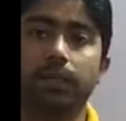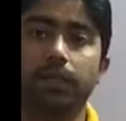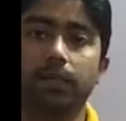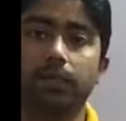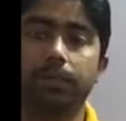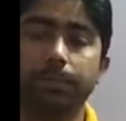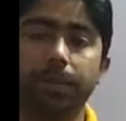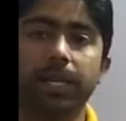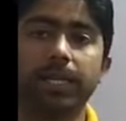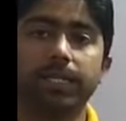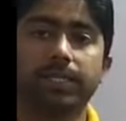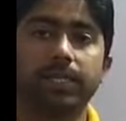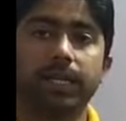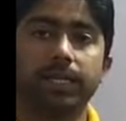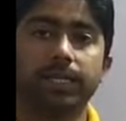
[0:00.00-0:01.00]
speed
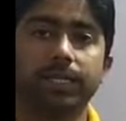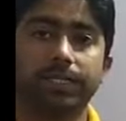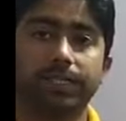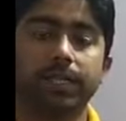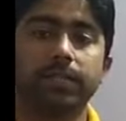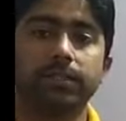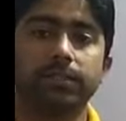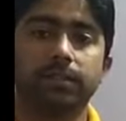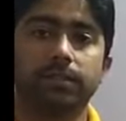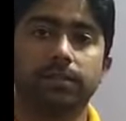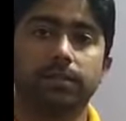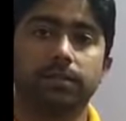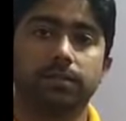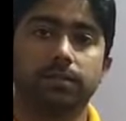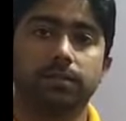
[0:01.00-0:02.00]
is the distance
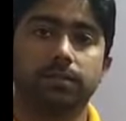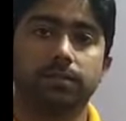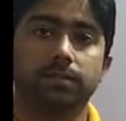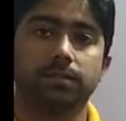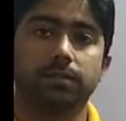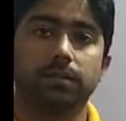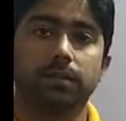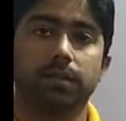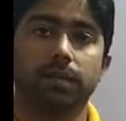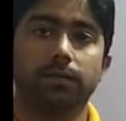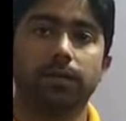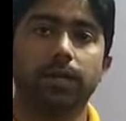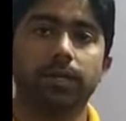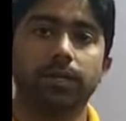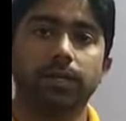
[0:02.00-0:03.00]

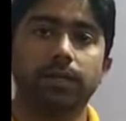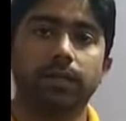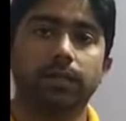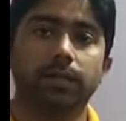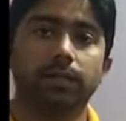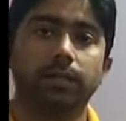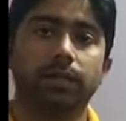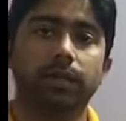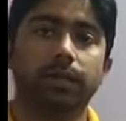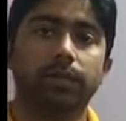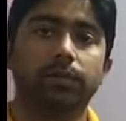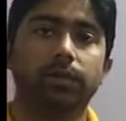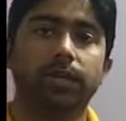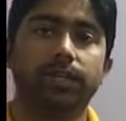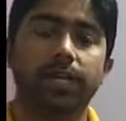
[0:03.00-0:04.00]
covered in
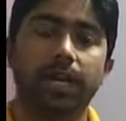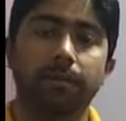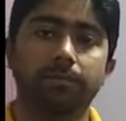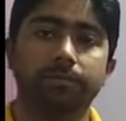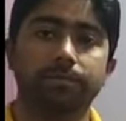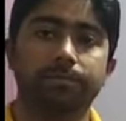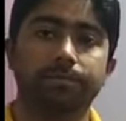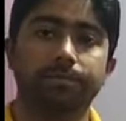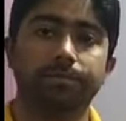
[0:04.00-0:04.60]
unit time.